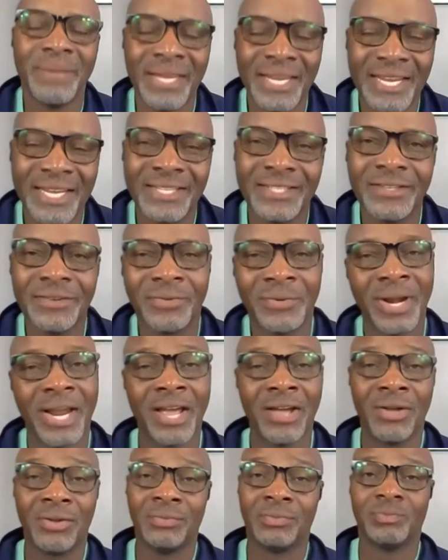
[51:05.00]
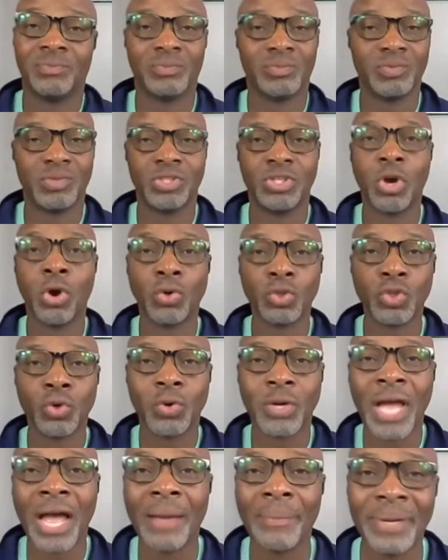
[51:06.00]
piece around
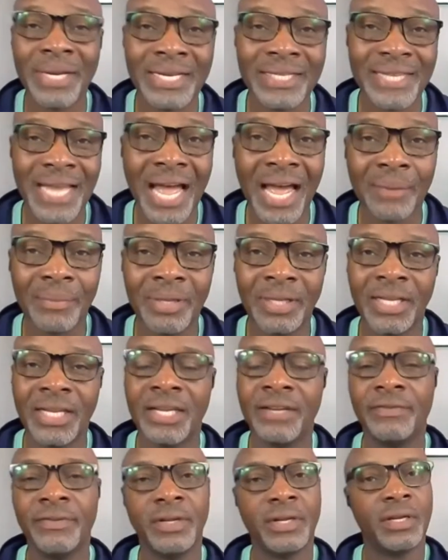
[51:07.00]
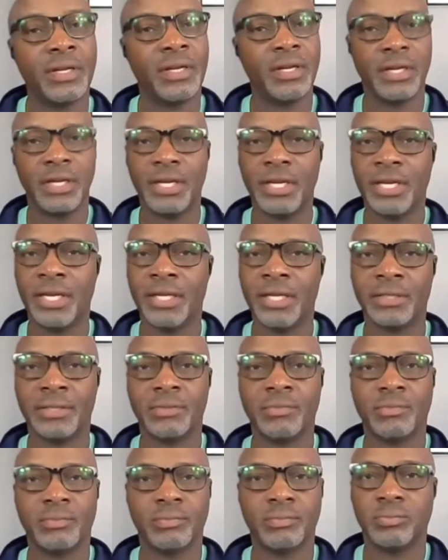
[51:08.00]
cultural competence, I believe,
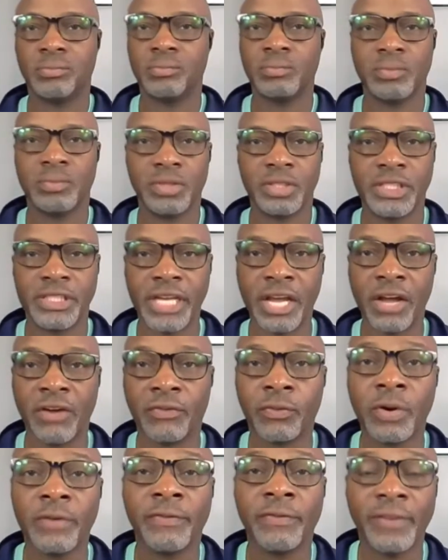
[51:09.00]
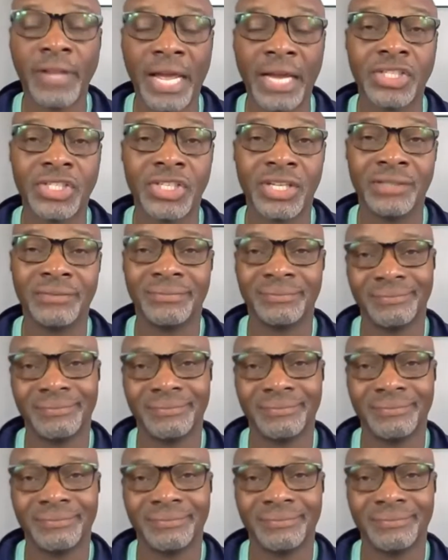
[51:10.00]
is self-reflection.